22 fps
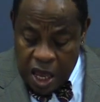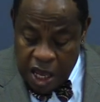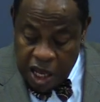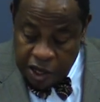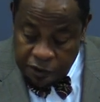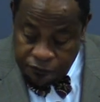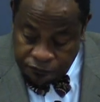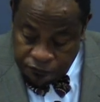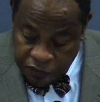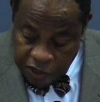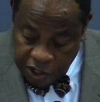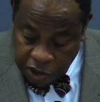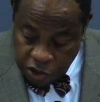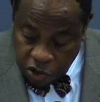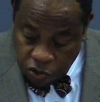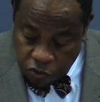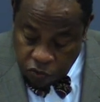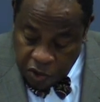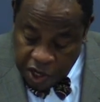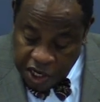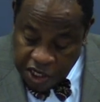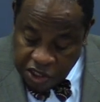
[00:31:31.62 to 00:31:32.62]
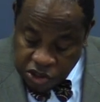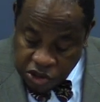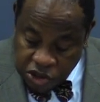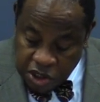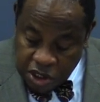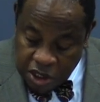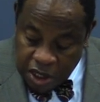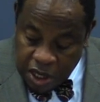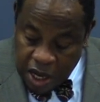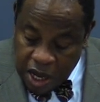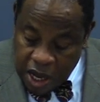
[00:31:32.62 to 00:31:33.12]
a
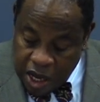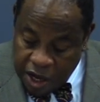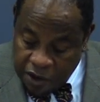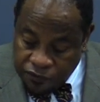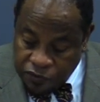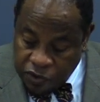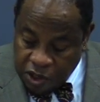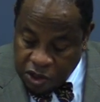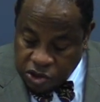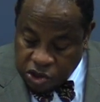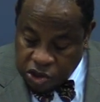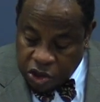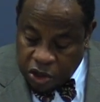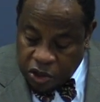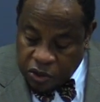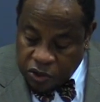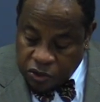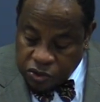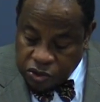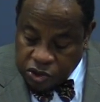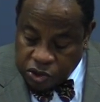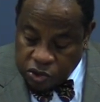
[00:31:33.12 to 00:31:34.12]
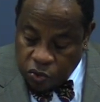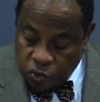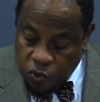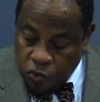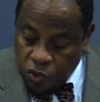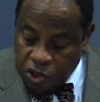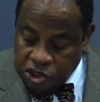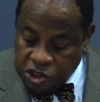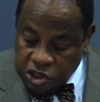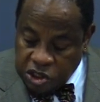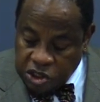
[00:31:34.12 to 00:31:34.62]
figuration of the church,
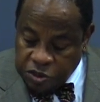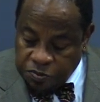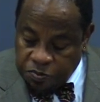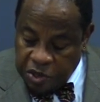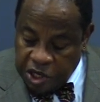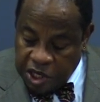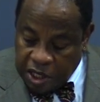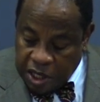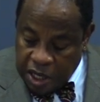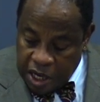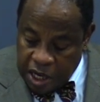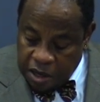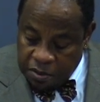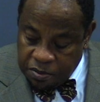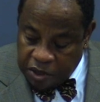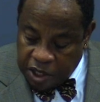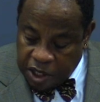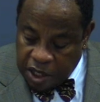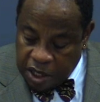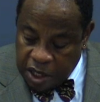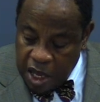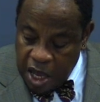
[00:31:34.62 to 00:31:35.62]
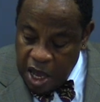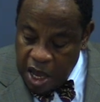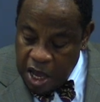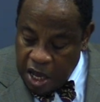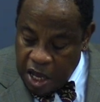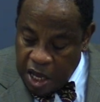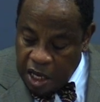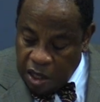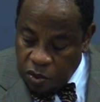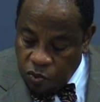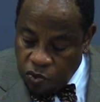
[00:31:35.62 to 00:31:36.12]
which is becoming
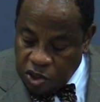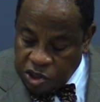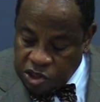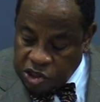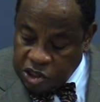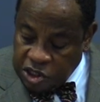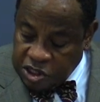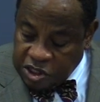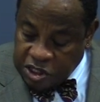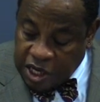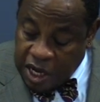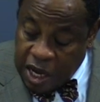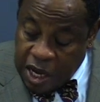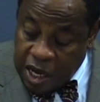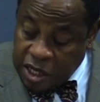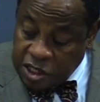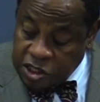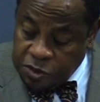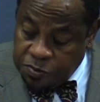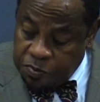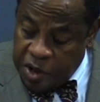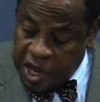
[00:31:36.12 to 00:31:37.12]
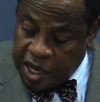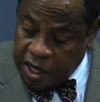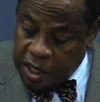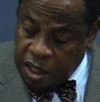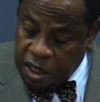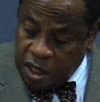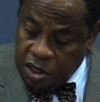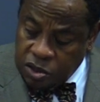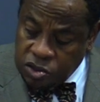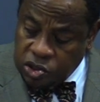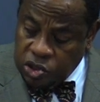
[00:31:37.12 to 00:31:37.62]
and which is God's
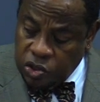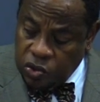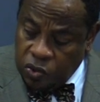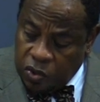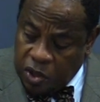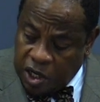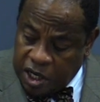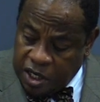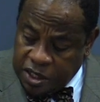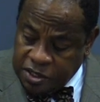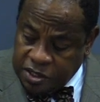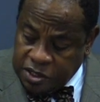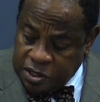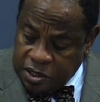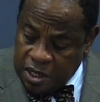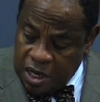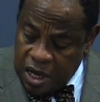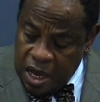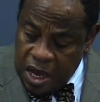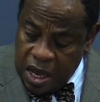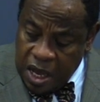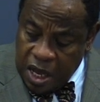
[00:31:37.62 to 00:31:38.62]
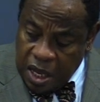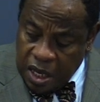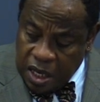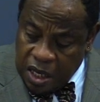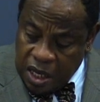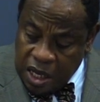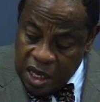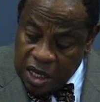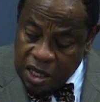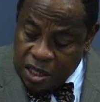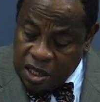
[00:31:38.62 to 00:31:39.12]
beckoning to us.
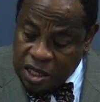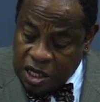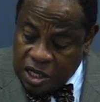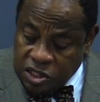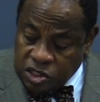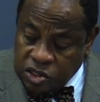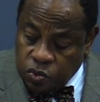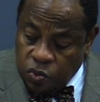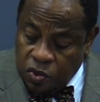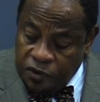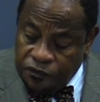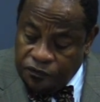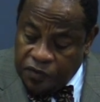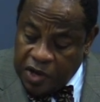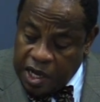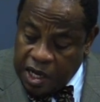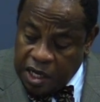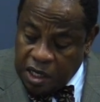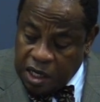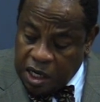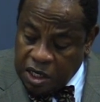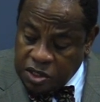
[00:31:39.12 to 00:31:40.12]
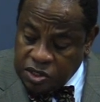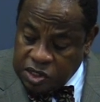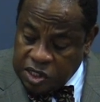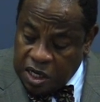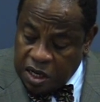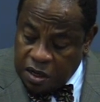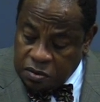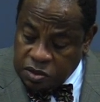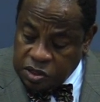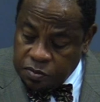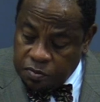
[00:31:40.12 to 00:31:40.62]
In this, we find
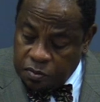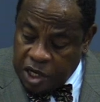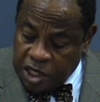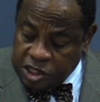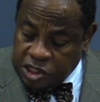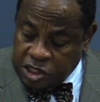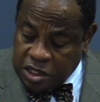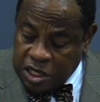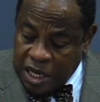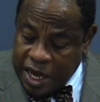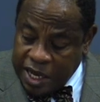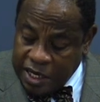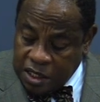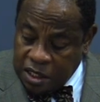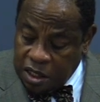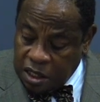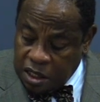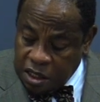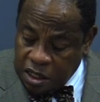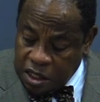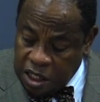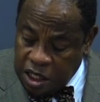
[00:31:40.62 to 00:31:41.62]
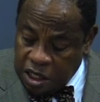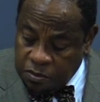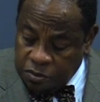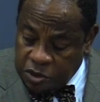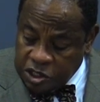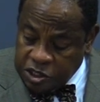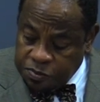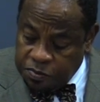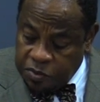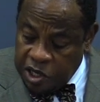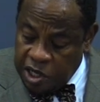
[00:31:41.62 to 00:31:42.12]
ourselves much like
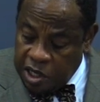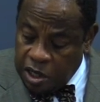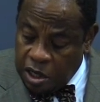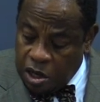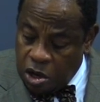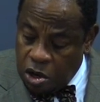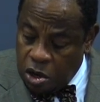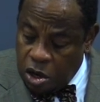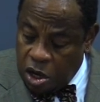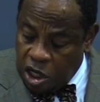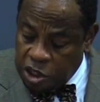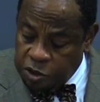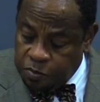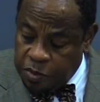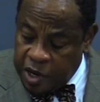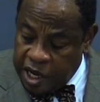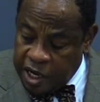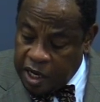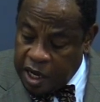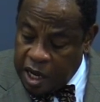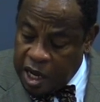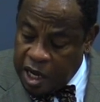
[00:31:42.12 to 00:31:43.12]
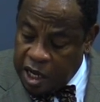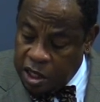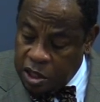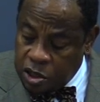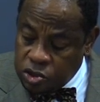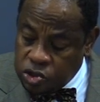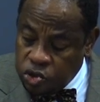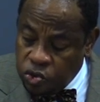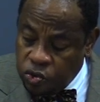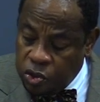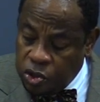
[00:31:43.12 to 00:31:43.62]
Nicodemus, being called by God
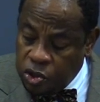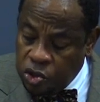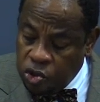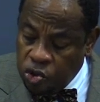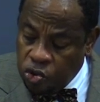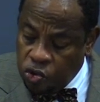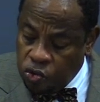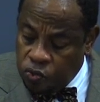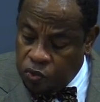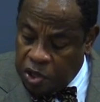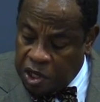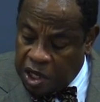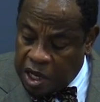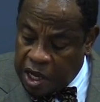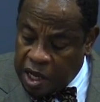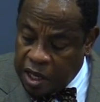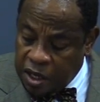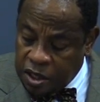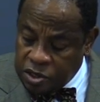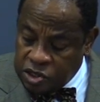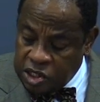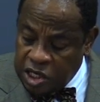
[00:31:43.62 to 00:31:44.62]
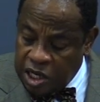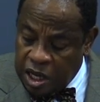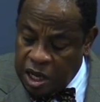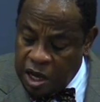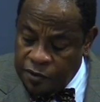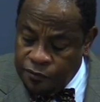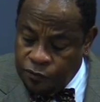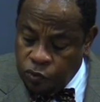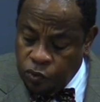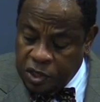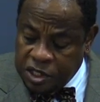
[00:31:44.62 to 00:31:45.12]
into a new reality
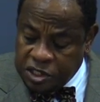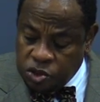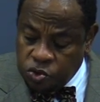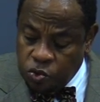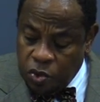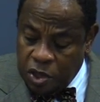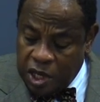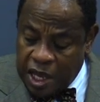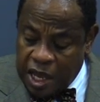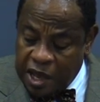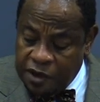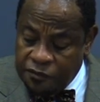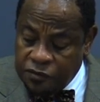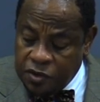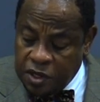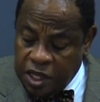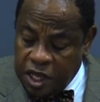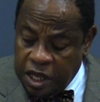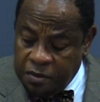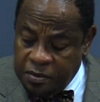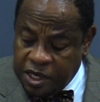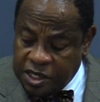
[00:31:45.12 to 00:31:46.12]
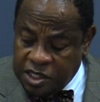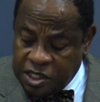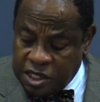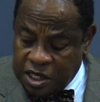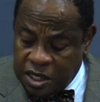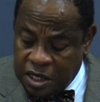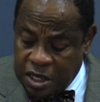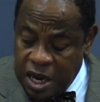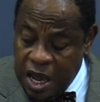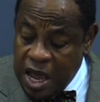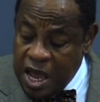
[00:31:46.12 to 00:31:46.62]
of which we have
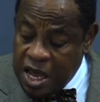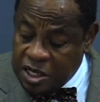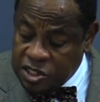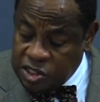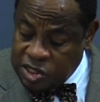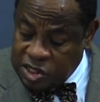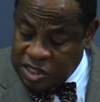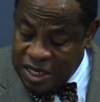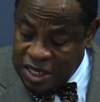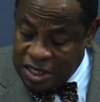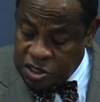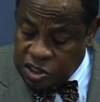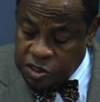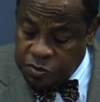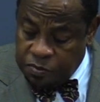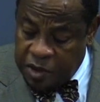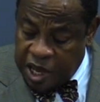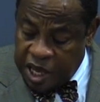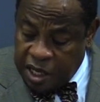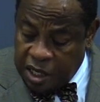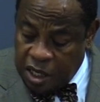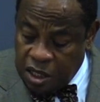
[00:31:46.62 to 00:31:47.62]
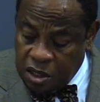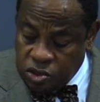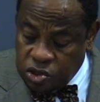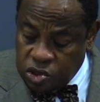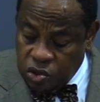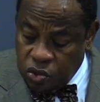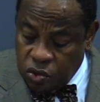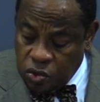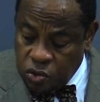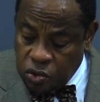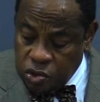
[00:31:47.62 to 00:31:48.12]
limited sense making
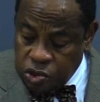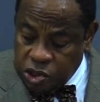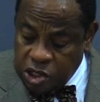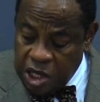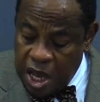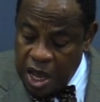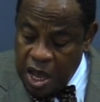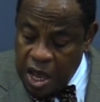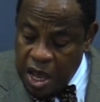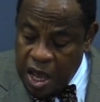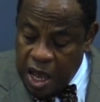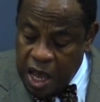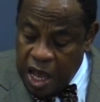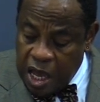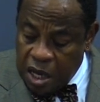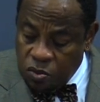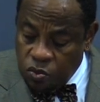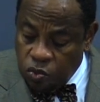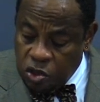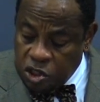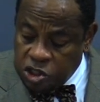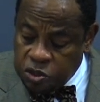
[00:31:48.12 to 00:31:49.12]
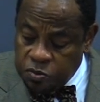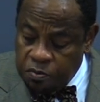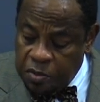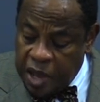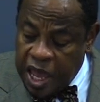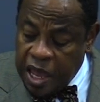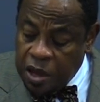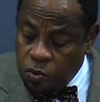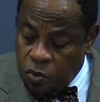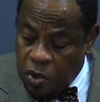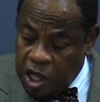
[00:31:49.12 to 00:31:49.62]
tools and which
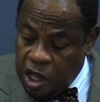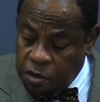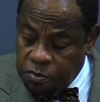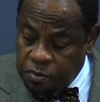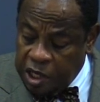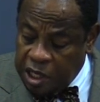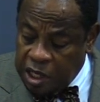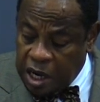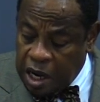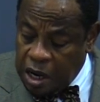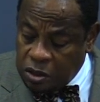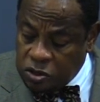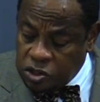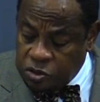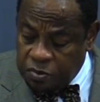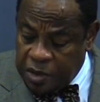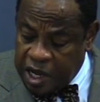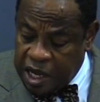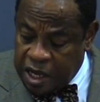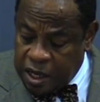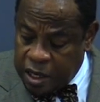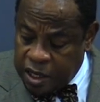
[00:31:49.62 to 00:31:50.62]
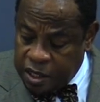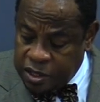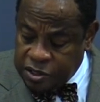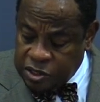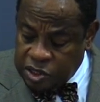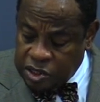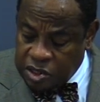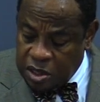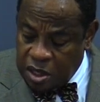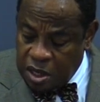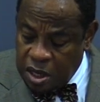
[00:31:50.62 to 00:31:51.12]
may well mean our demise
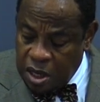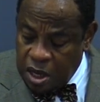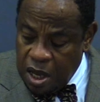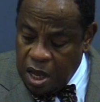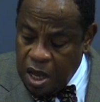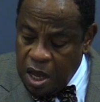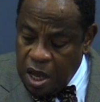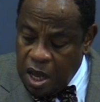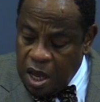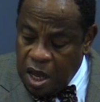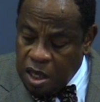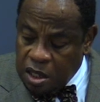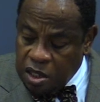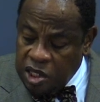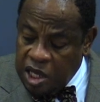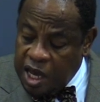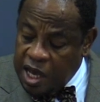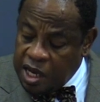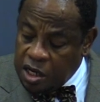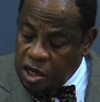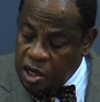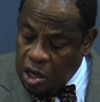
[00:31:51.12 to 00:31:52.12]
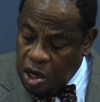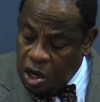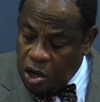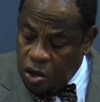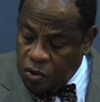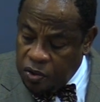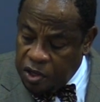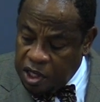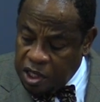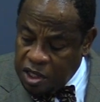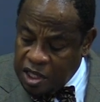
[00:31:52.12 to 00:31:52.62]
yet
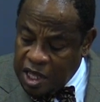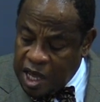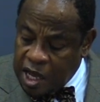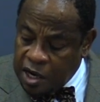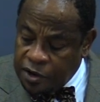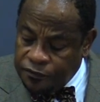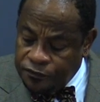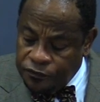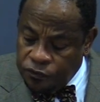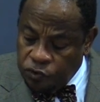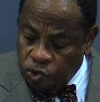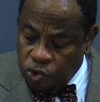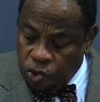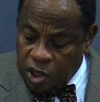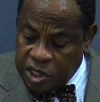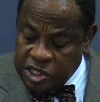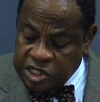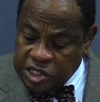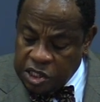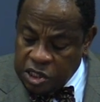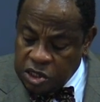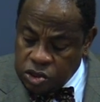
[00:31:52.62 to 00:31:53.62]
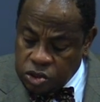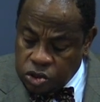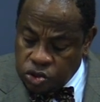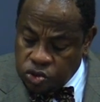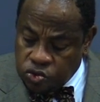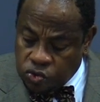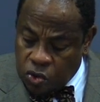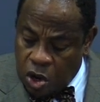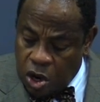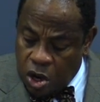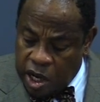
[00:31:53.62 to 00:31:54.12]
knowing that a force is
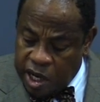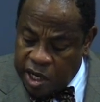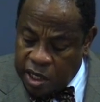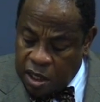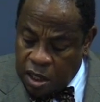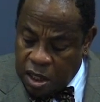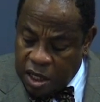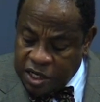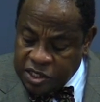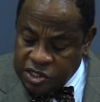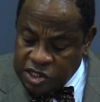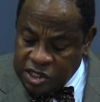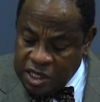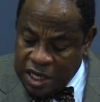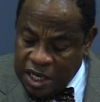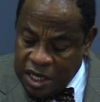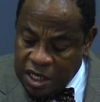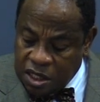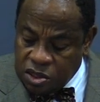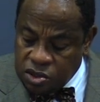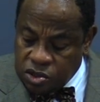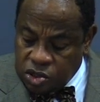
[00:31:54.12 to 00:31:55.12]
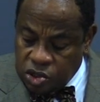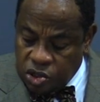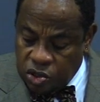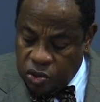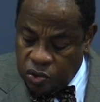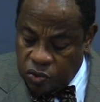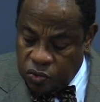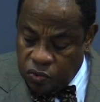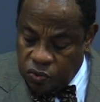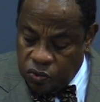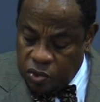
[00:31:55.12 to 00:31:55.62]
drawing us
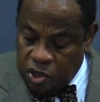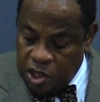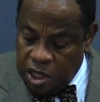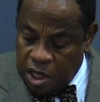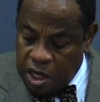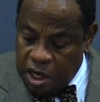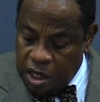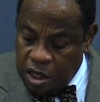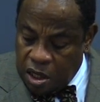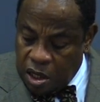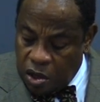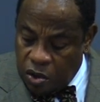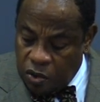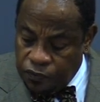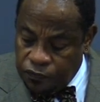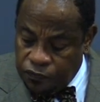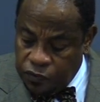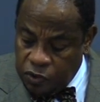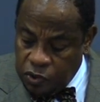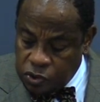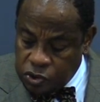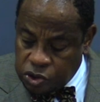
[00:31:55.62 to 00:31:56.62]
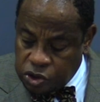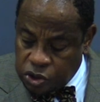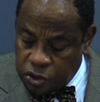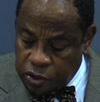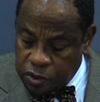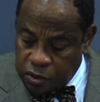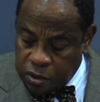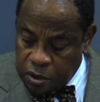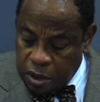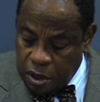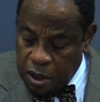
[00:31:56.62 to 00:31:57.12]
into the unknown
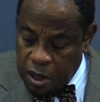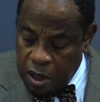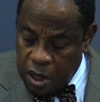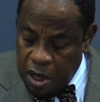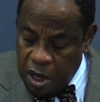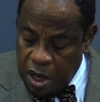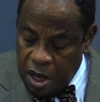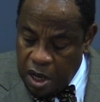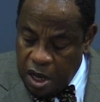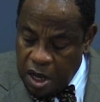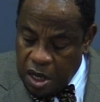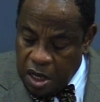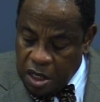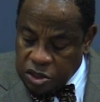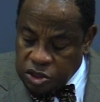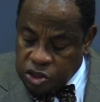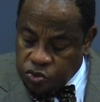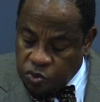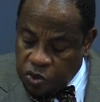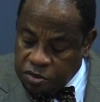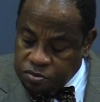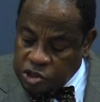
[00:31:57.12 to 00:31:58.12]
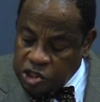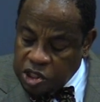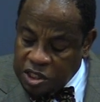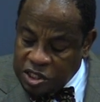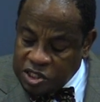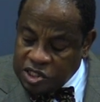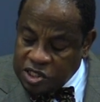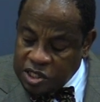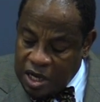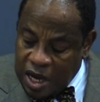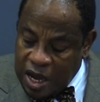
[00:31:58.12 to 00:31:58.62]
future. Scripture
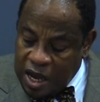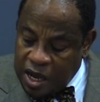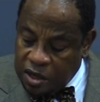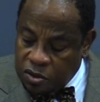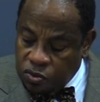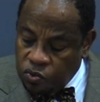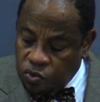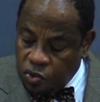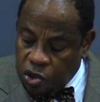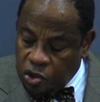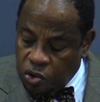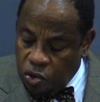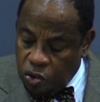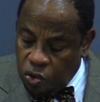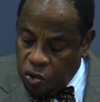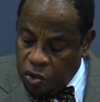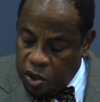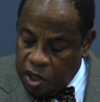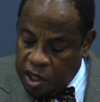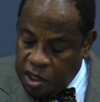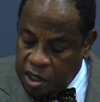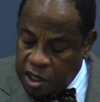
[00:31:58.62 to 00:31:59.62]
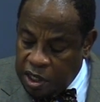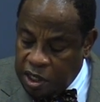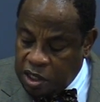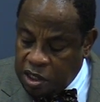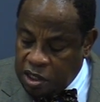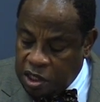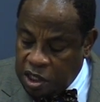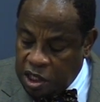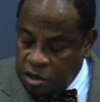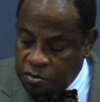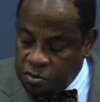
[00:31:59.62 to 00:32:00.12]
does not record
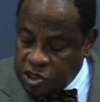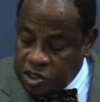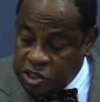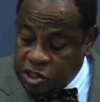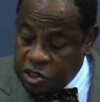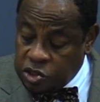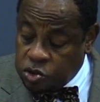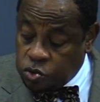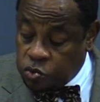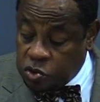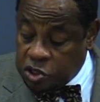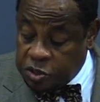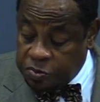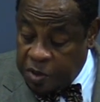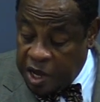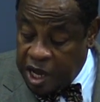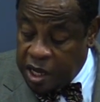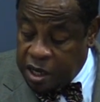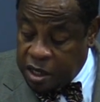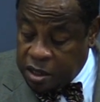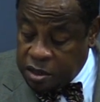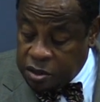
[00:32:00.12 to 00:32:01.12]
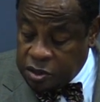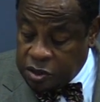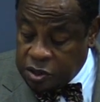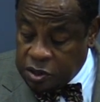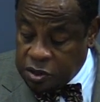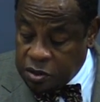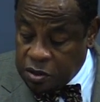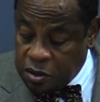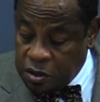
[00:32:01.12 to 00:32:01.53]
Nicodemus's response